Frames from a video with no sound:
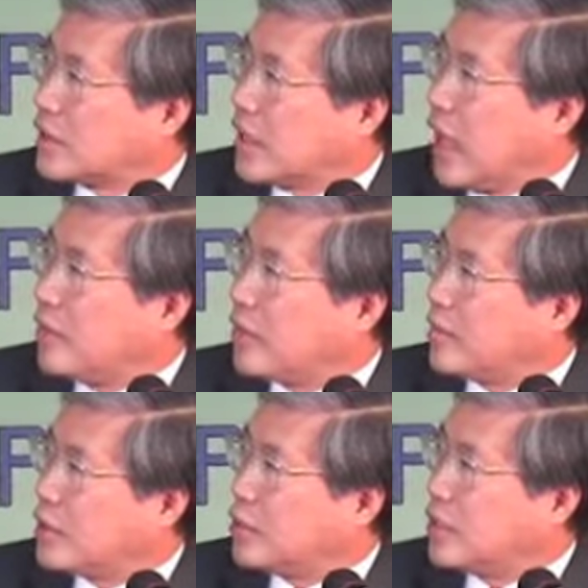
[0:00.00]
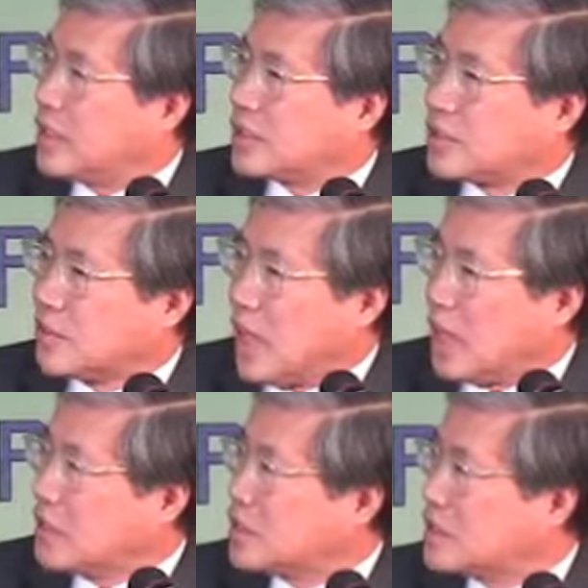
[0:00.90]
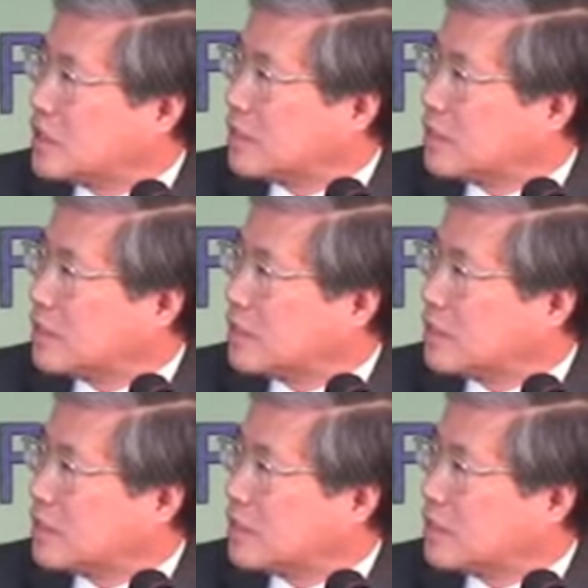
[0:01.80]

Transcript: at the area between these two lines